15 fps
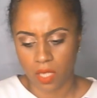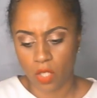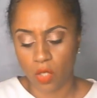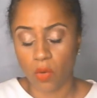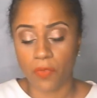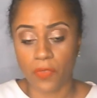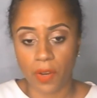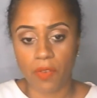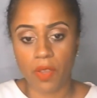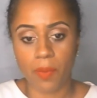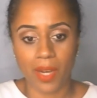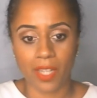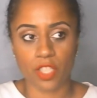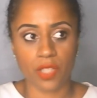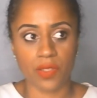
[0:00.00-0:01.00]
You're very
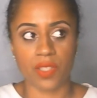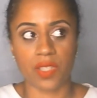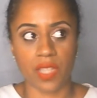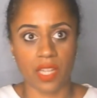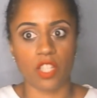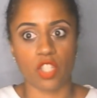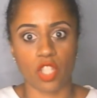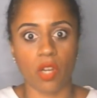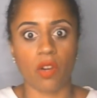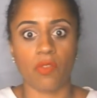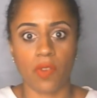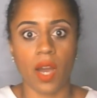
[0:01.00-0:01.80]
much in this energy of,